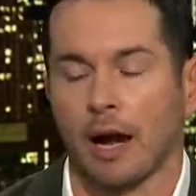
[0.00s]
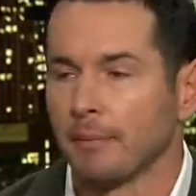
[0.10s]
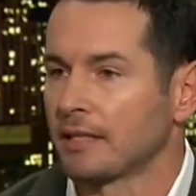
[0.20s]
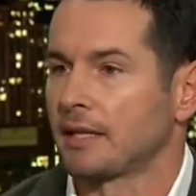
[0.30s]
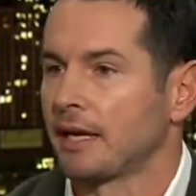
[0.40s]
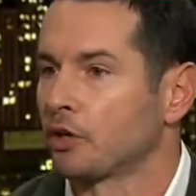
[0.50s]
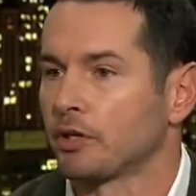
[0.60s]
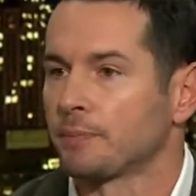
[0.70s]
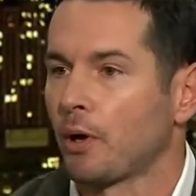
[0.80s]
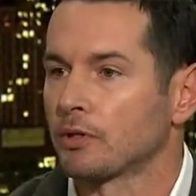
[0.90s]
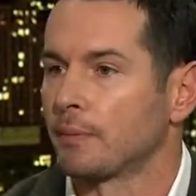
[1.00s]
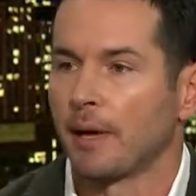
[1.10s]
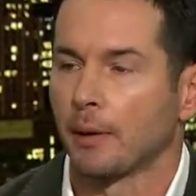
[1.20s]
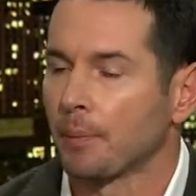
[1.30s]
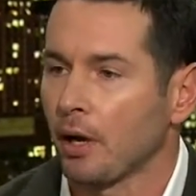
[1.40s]
I'm not saying Chris Paul's the
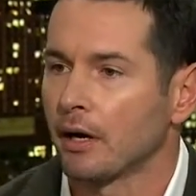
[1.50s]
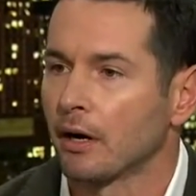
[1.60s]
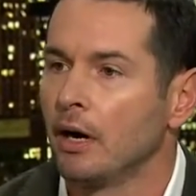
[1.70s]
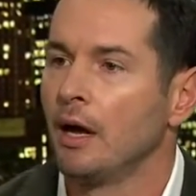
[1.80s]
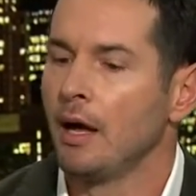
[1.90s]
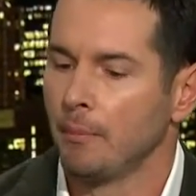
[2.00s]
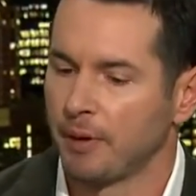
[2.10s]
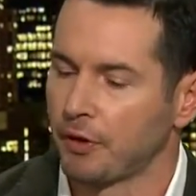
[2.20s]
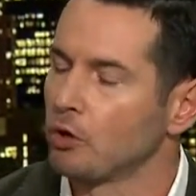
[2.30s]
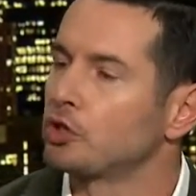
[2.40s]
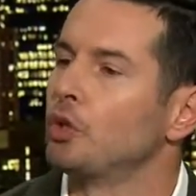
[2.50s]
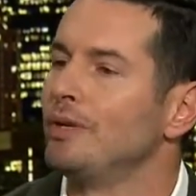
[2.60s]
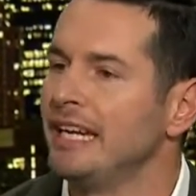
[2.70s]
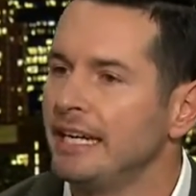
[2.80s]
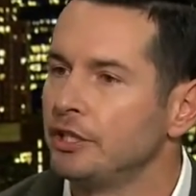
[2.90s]
better player, but those two
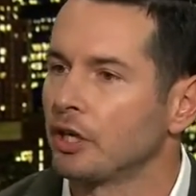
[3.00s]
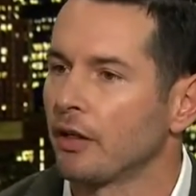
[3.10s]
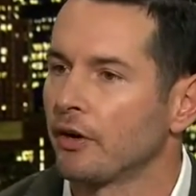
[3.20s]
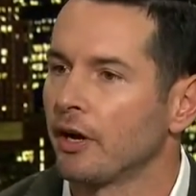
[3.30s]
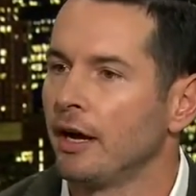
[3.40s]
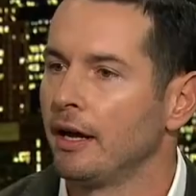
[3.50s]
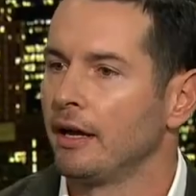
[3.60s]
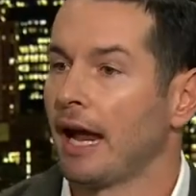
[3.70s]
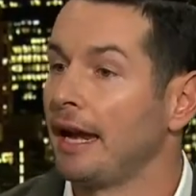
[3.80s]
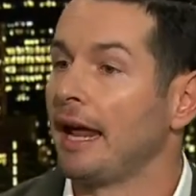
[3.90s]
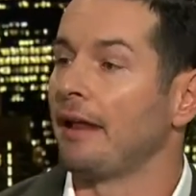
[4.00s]
need each other, and